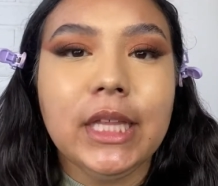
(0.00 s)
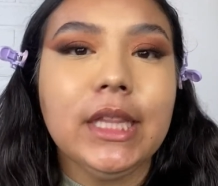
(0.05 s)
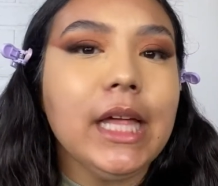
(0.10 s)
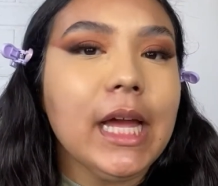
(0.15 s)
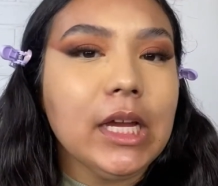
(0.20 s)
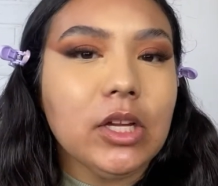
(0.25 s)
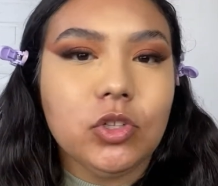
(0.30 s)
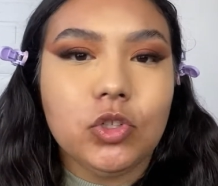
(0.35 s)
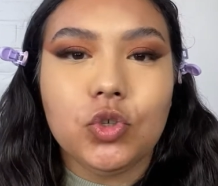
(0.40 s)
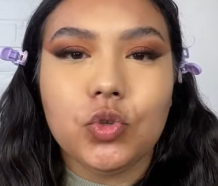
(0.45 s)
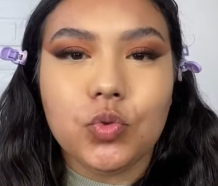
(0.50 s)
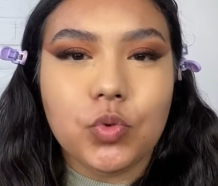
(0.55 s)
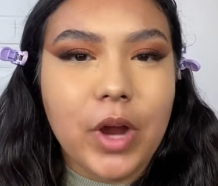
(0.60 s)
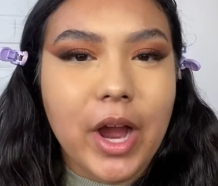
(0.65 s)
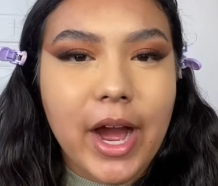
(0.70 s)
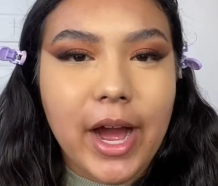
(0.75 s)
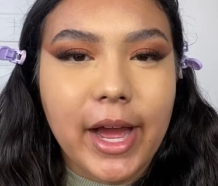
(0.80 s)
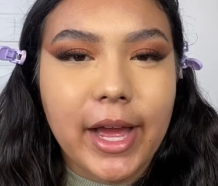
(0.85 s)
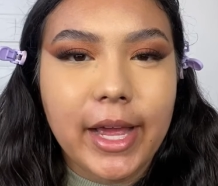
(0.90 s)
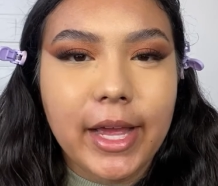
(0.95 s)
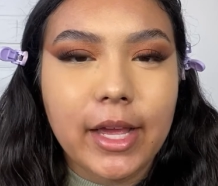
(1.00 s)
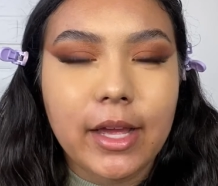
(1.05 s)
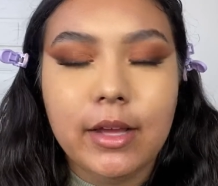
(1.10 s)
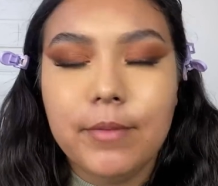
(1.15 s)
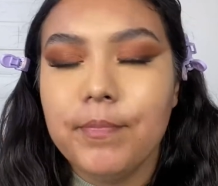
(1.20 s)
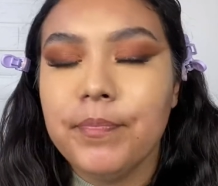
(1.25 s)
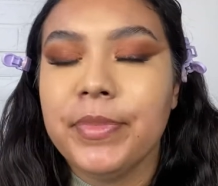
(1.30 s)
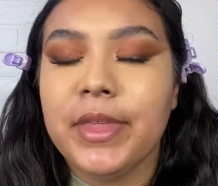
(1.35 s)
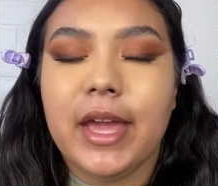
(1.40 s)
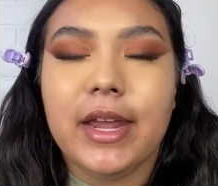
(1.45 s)
like dry,
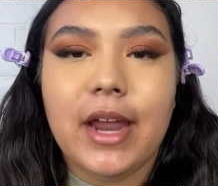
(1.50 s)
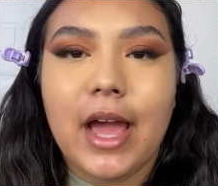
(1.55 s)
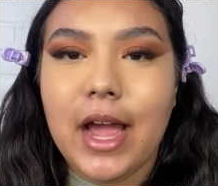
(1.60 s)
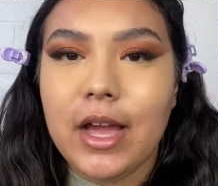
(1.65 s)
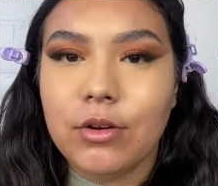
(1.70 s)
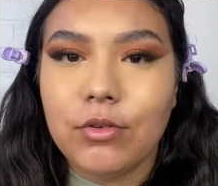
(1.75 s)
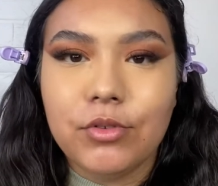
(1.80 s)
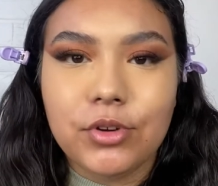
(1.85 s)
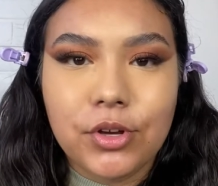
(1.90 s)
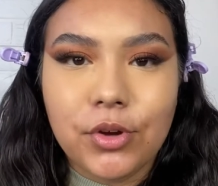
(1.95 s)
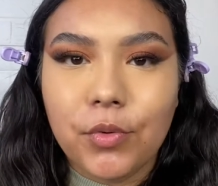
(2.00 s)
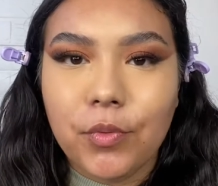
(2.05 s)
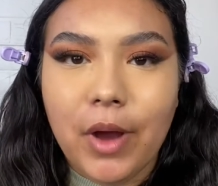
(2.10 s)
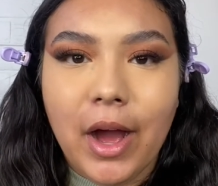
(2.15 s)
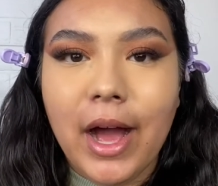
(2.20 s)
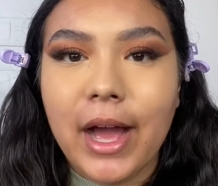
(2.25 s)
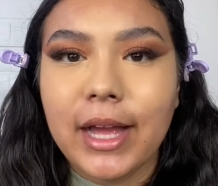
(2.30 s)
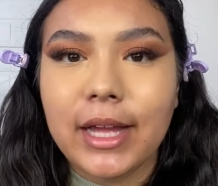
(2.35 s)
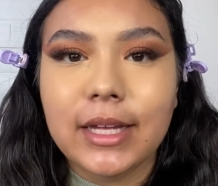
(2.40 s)
and I don't know why.